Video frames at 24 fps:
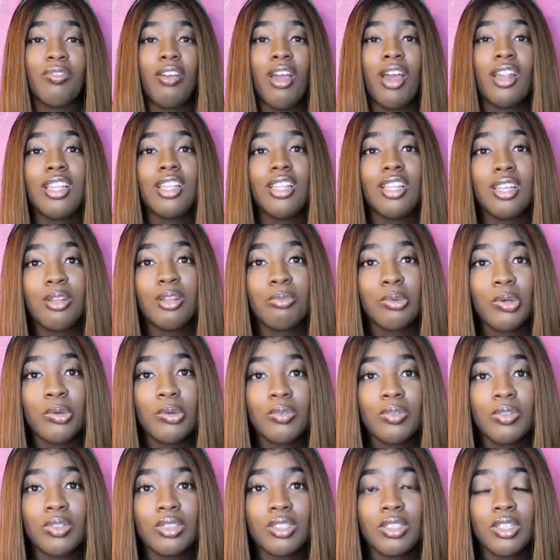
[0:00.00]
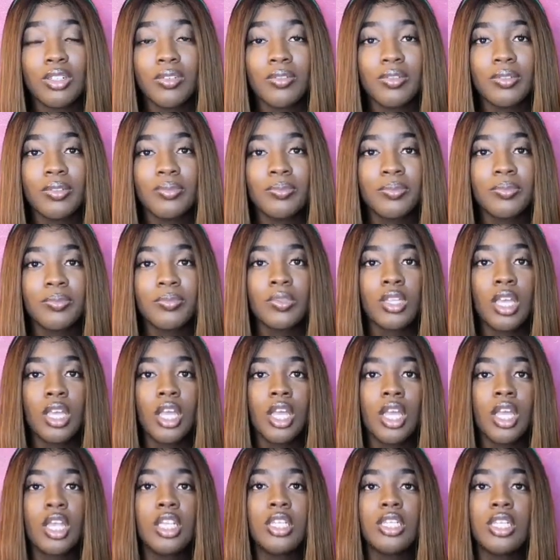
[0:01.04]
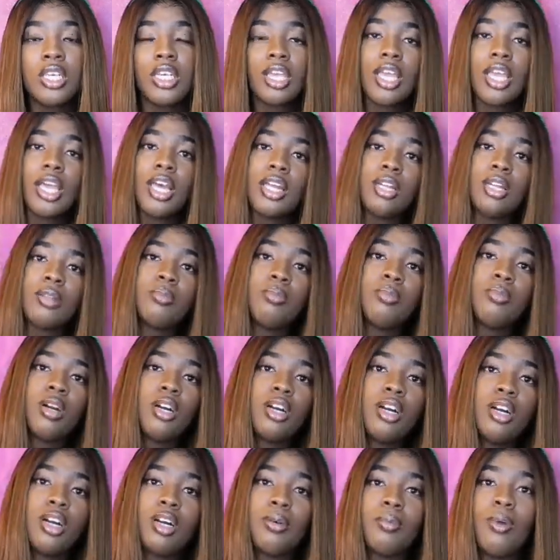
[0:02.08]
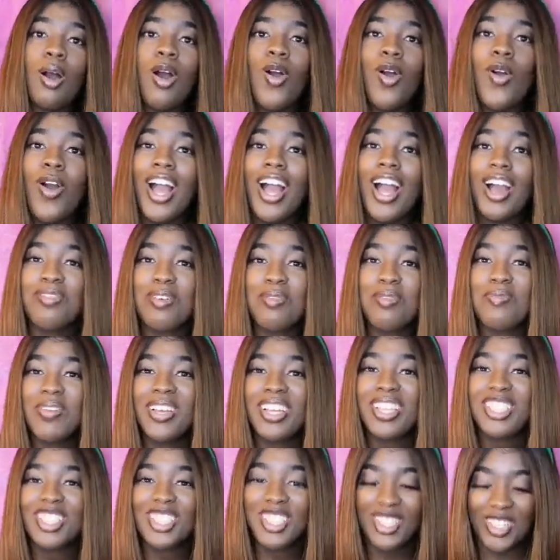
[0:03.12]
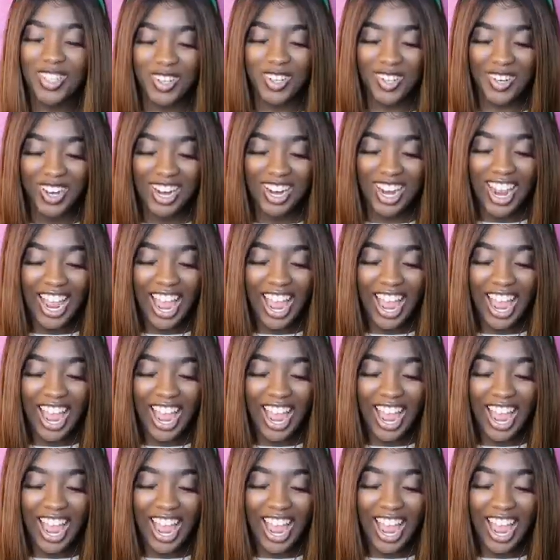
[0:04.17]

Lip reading: finally the movie was over. He did kind of oh, I have a picture.